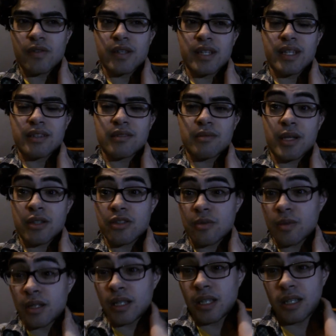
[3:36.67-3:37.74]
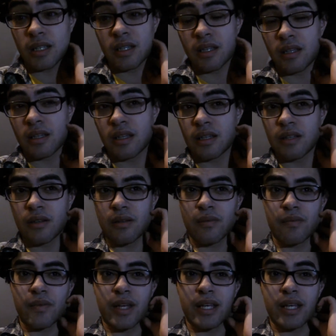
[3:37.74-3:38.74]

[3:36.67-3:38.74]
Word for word: and I get some extra money and, you know,